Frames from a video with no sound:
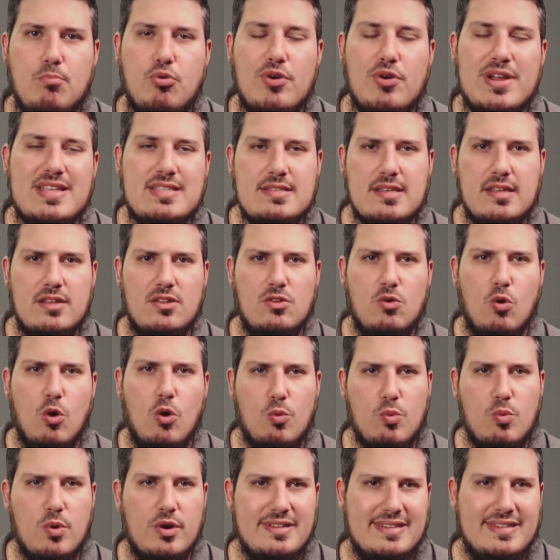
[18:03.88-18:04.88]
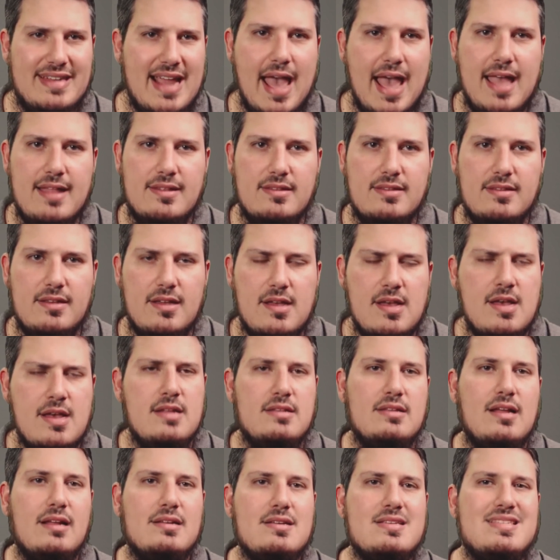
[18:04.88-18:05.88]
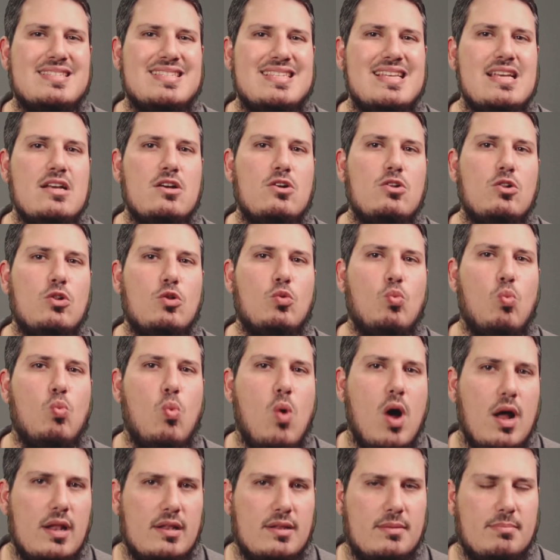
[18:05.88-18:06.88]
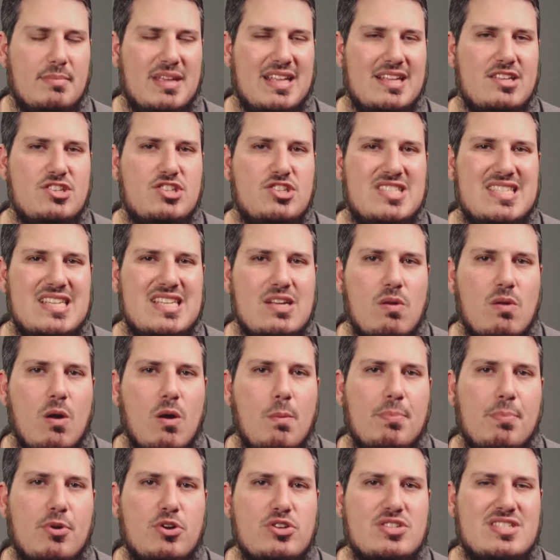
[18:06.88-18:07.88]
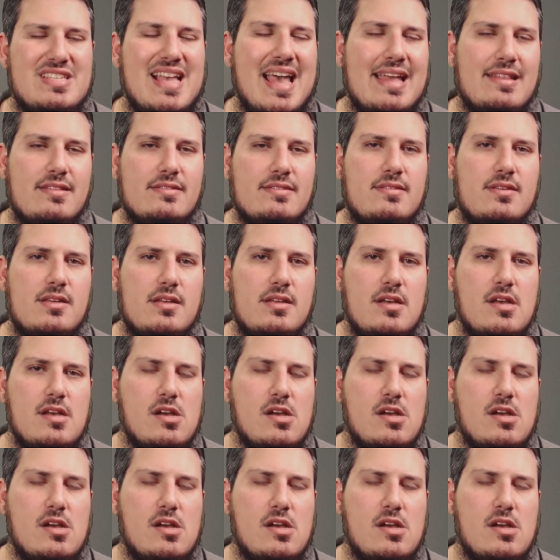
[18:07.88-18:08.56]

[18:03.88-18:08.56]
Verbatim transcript: prison or were dead. Not a single one, meaning 0%,